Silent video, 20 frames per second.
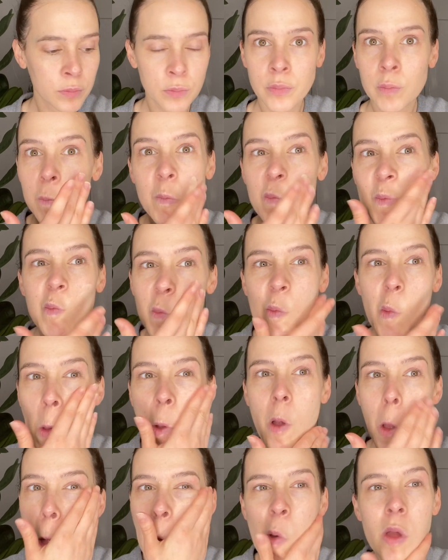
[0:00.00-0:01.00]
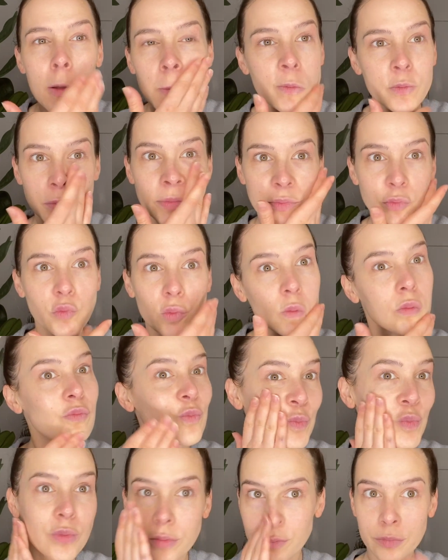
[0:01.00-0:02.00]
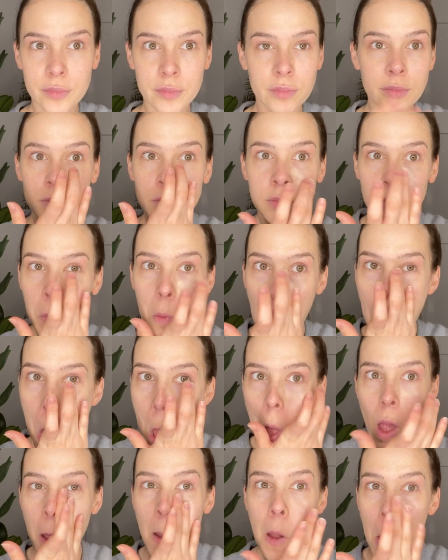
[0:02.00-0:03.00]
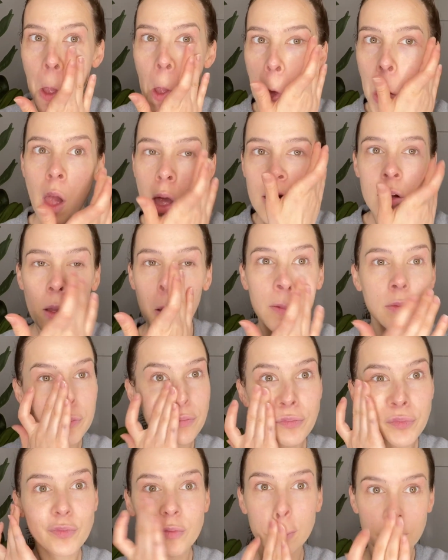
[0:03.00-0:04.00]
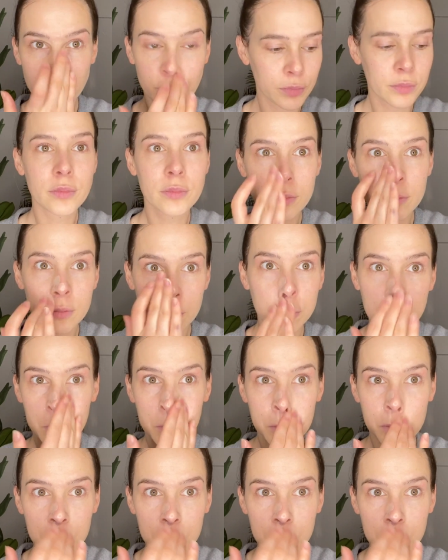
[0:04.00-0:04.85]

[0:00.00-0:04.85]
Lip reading: I love how it feels on the skin. It's really lightweight. It doesn't feel heavy at all.